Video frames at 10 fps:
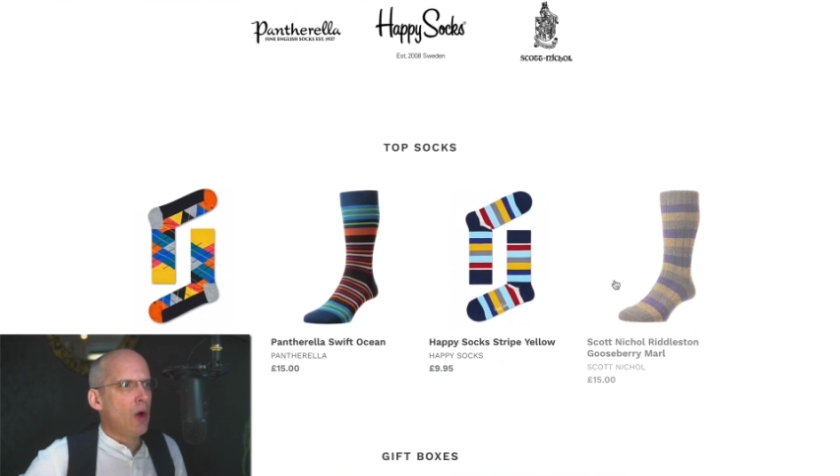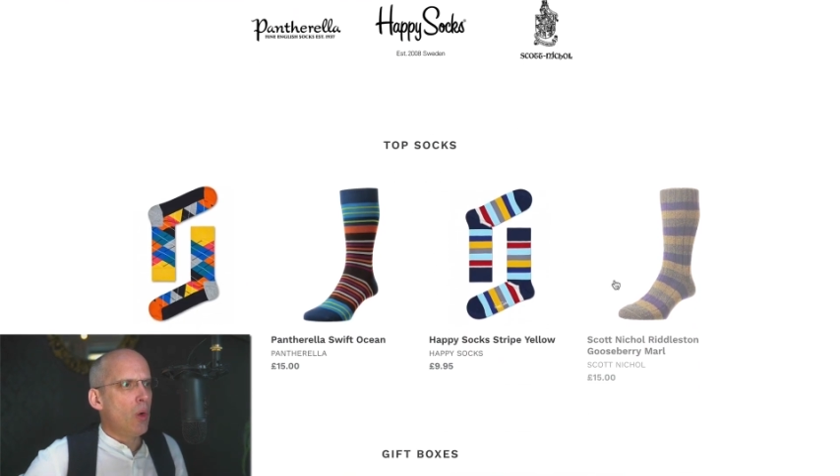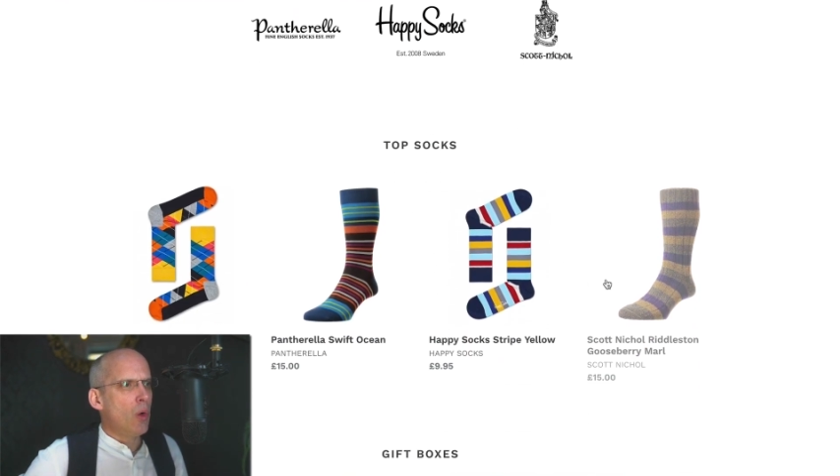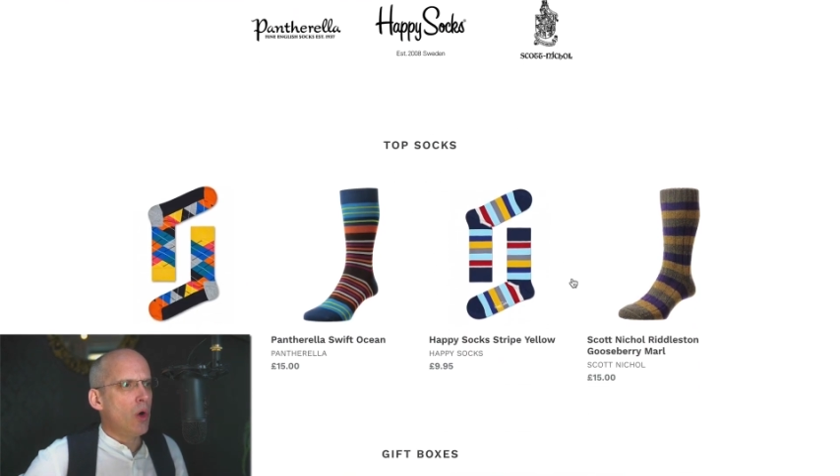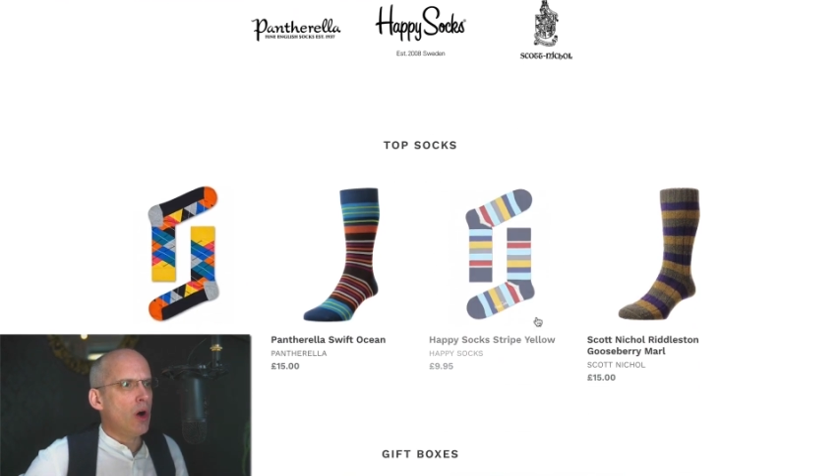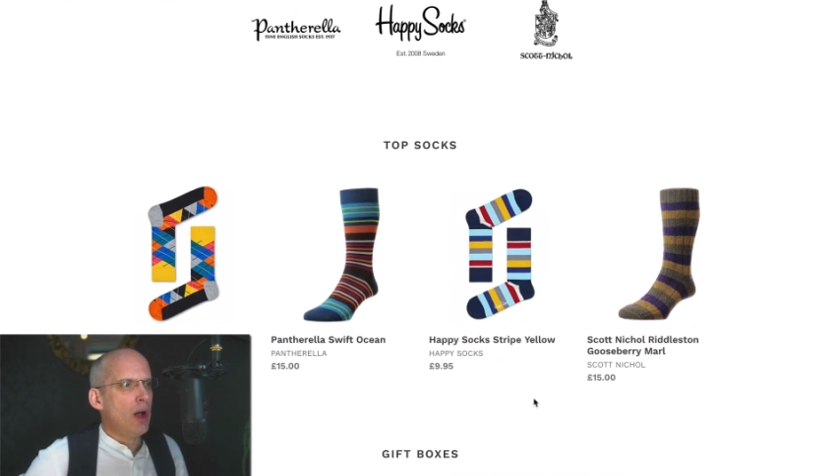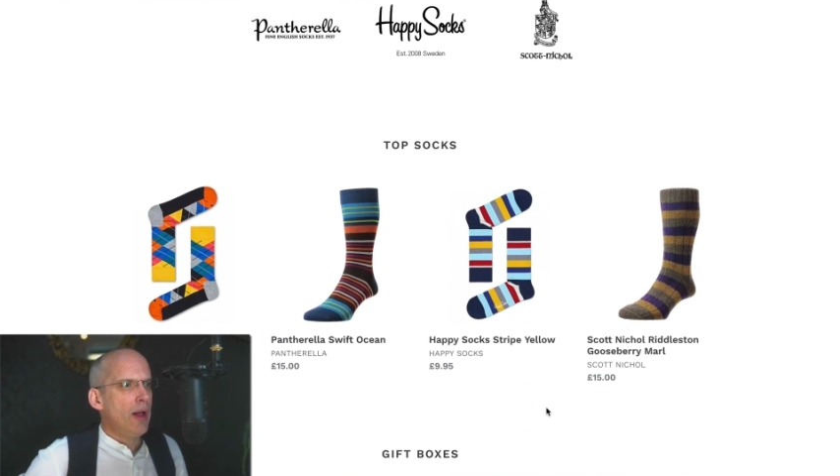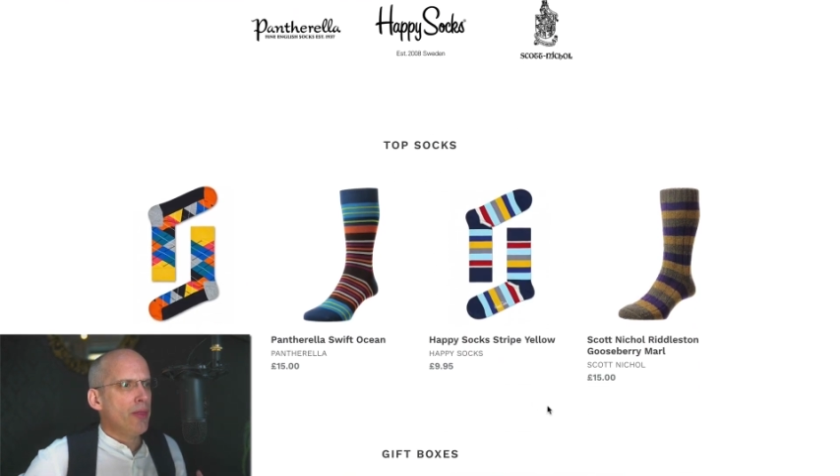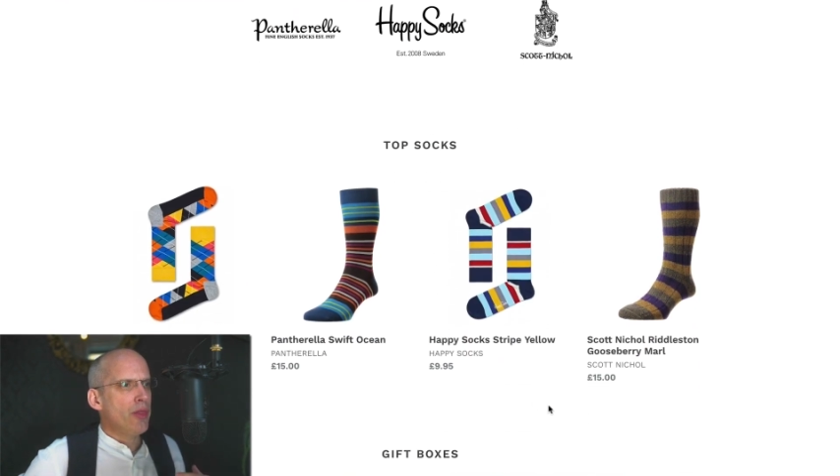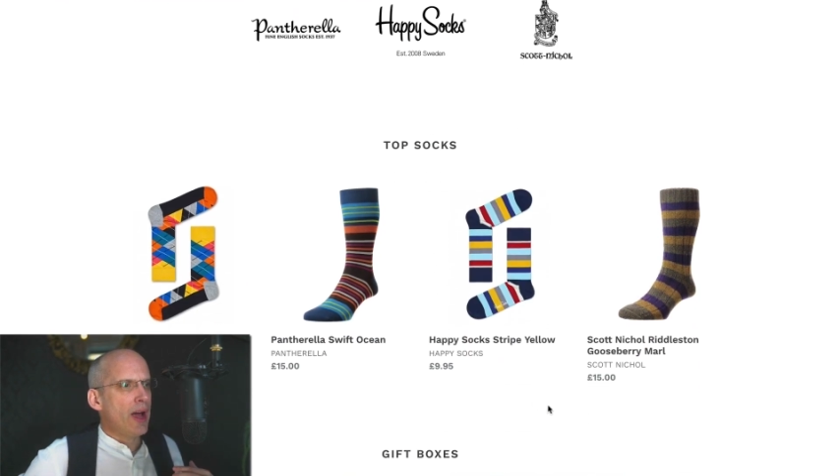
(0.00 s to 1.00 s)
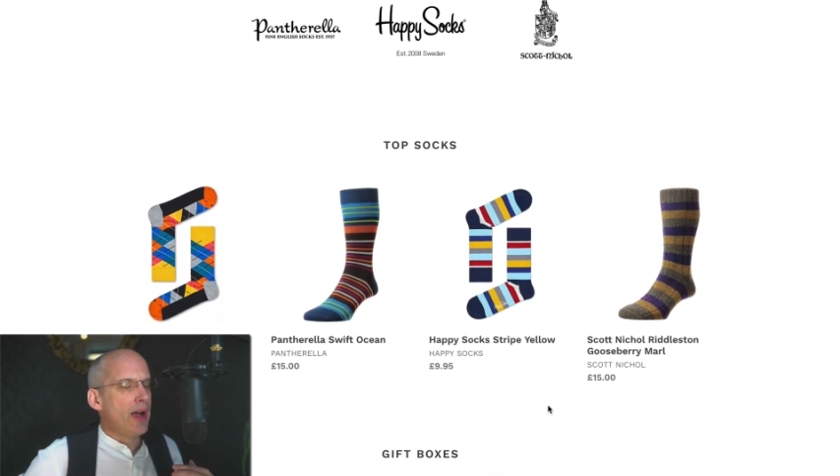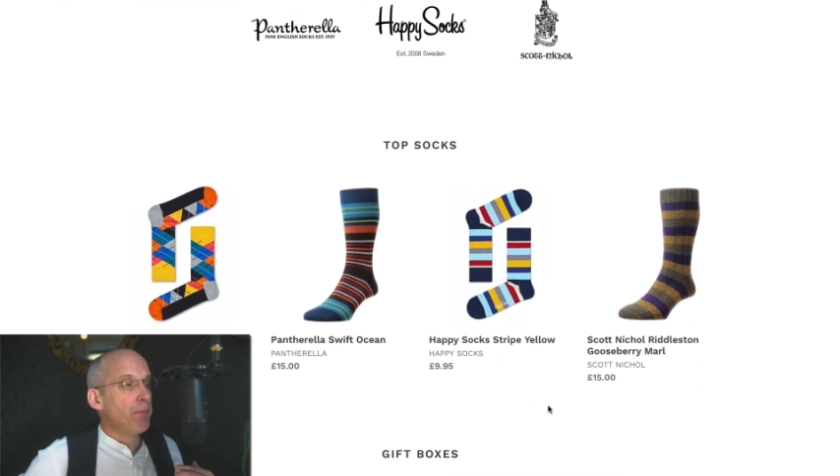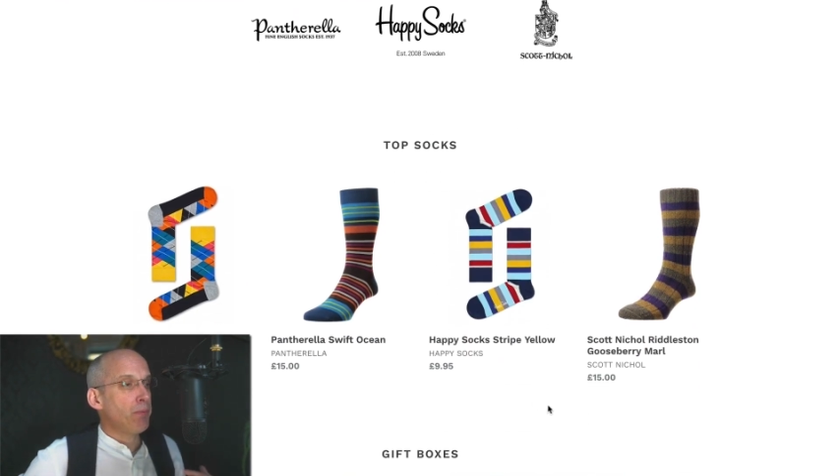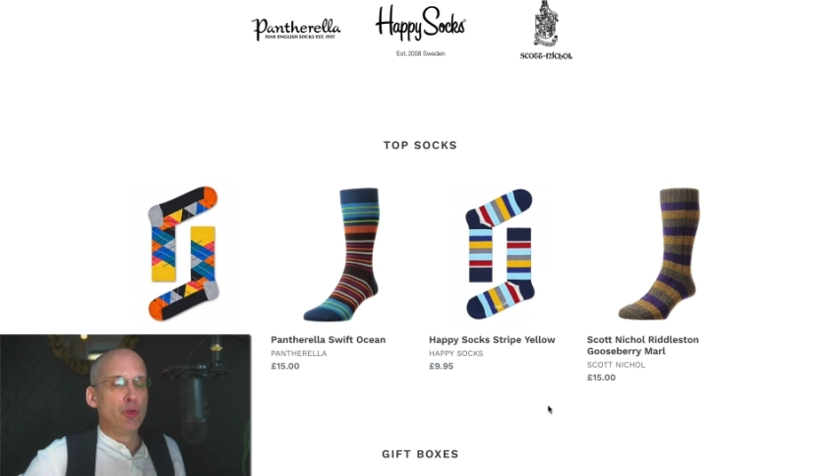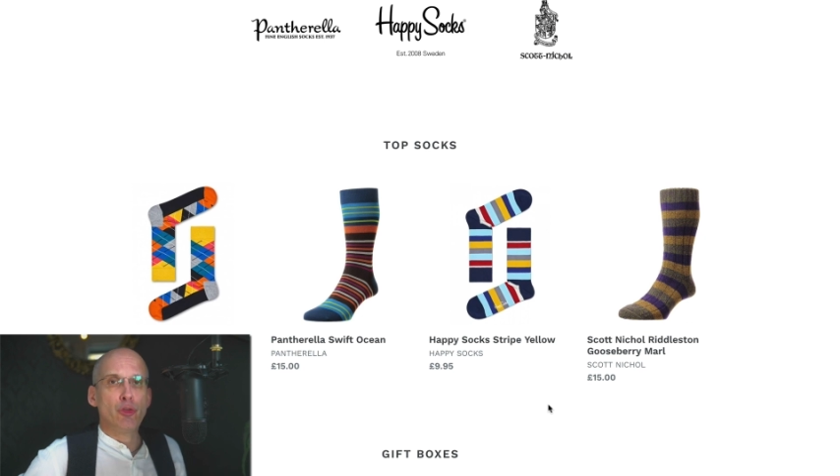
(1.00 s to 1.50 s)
or that the